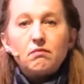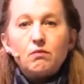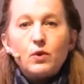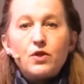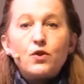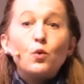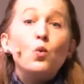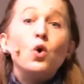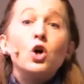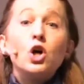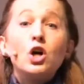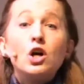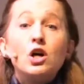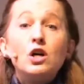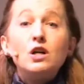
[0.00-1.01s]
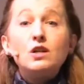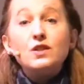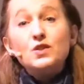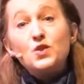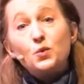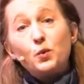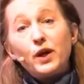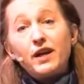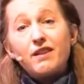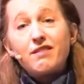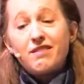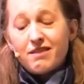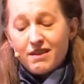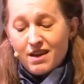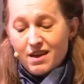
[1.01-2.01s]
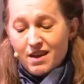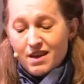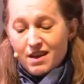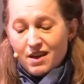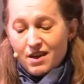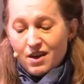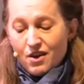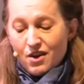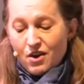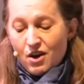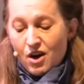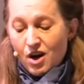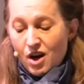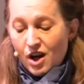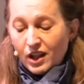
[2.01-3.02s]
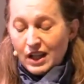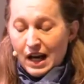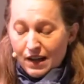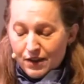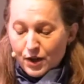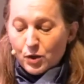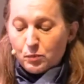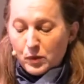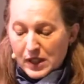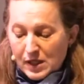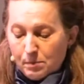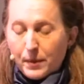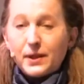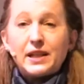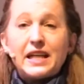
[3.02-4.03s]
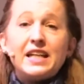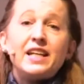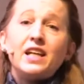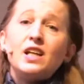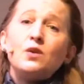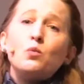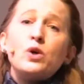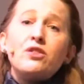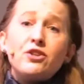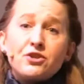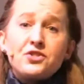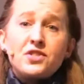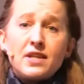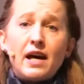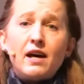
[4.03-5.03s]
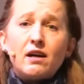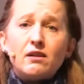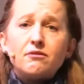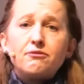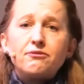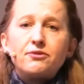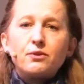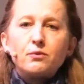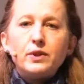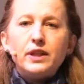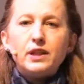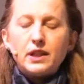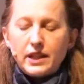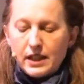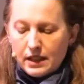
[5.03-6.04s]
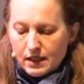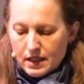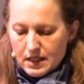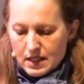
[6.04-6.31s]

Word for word: with the world, with all other people in it, with yourself, really.